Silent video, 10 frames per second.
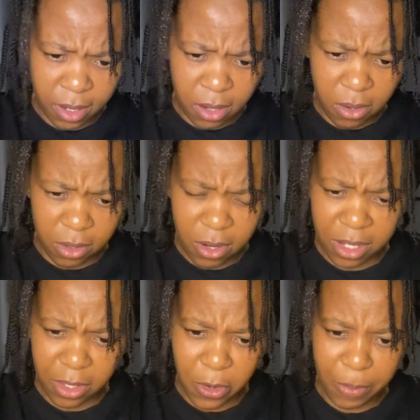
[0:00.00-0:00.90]
or
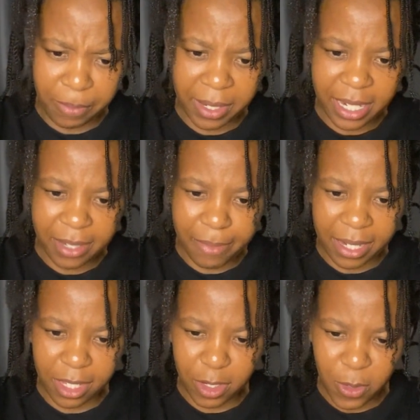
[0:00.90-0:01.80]
not the complete,
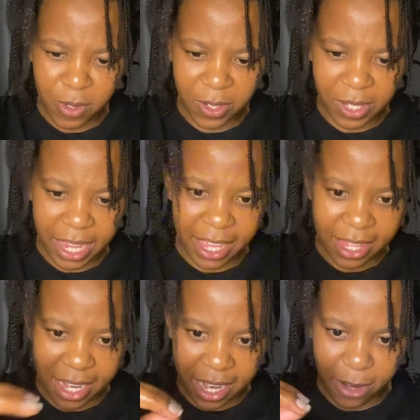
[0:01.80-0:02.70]
but the total hair
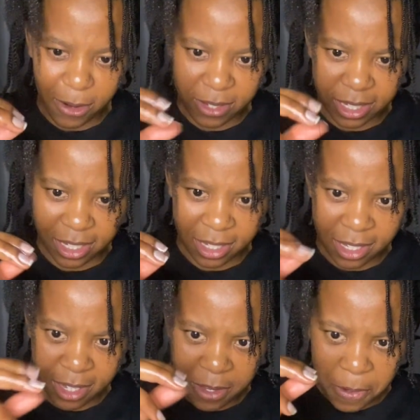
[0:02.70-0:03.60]
that I lost
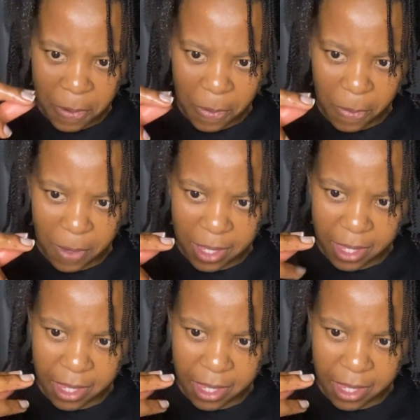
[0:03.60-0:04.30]
with